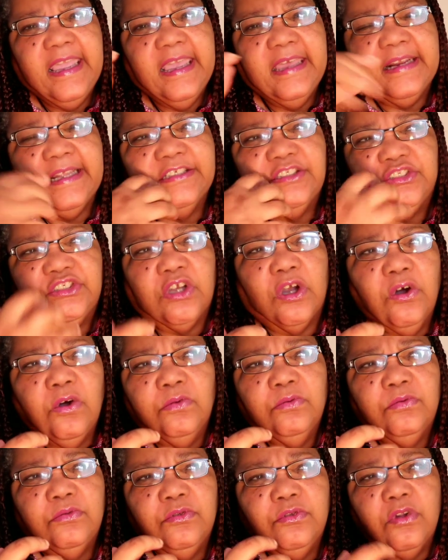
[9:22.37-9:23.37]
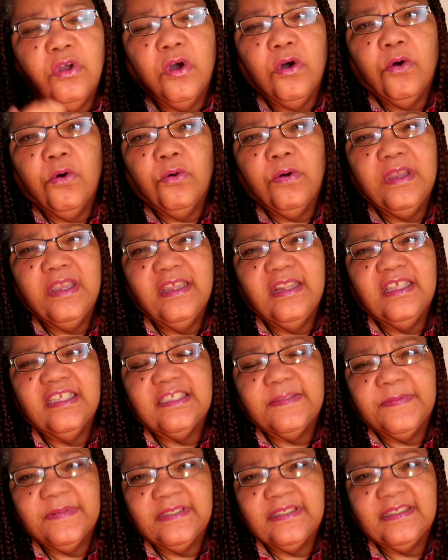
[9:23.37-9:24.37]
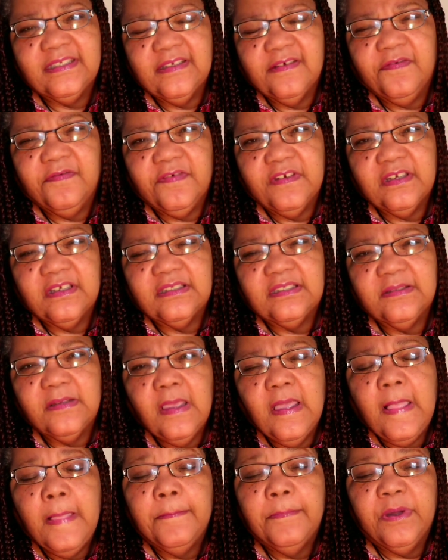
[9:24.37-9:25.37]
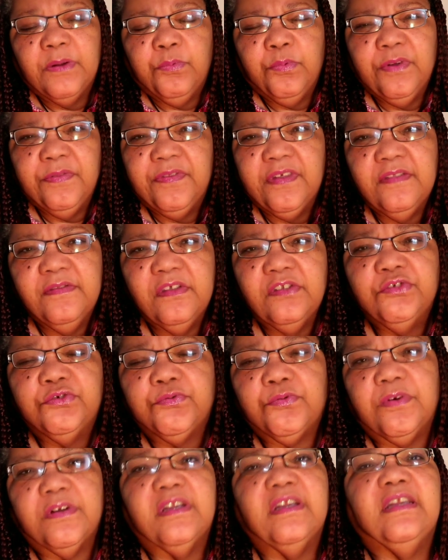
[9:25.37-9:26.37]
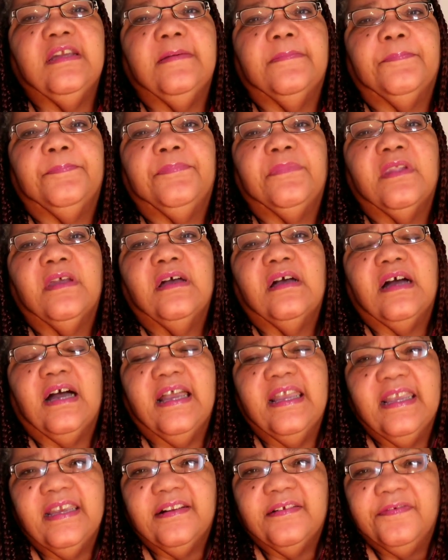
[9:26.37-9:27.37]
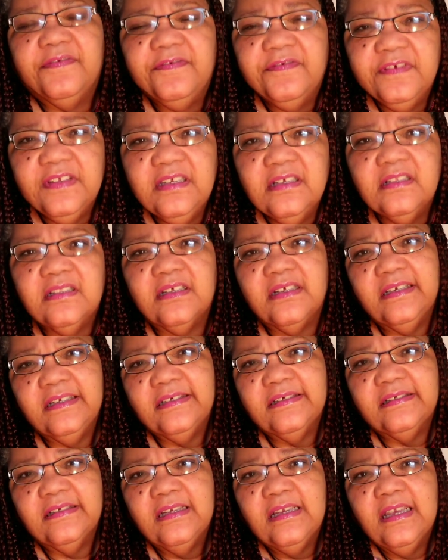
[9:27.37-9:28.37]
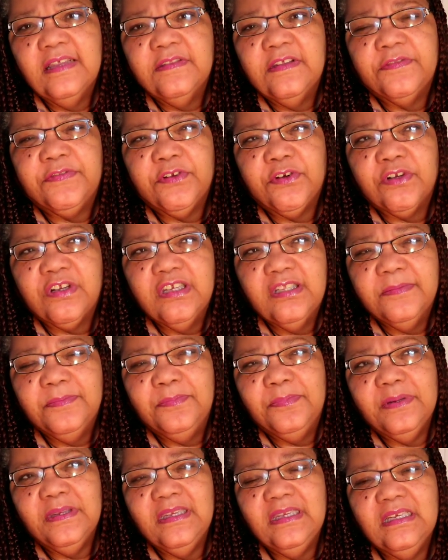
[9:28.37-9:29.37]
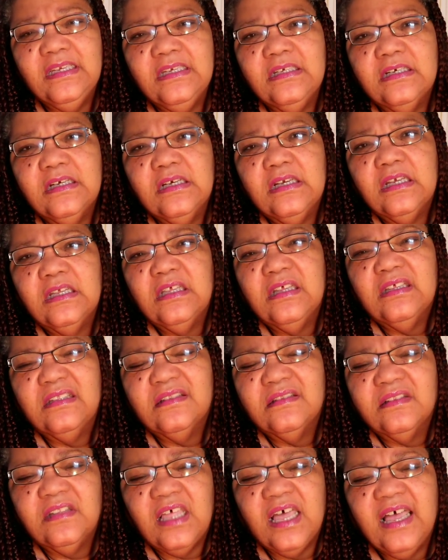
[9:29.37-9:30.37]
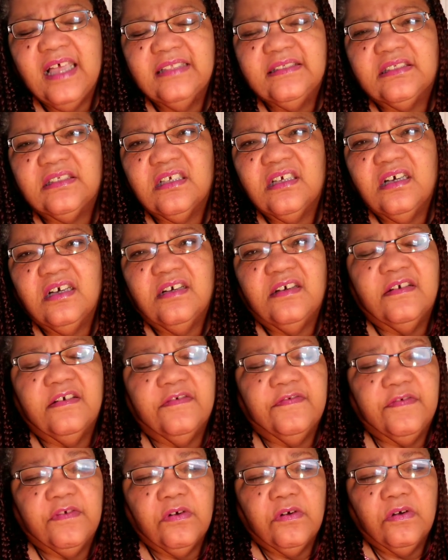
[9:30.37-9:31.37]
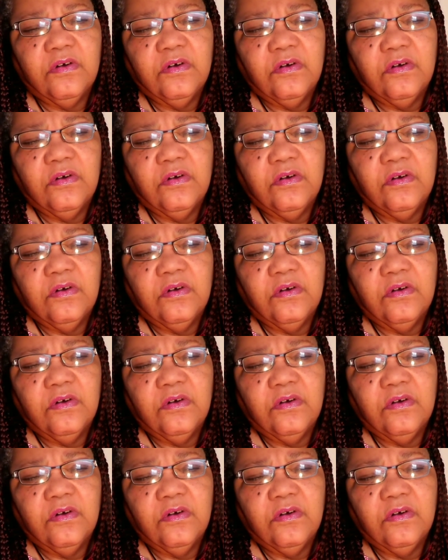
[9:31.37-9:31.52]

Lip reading: And I don't know any specifics, but within the dream, I had a feeling that there could be lots of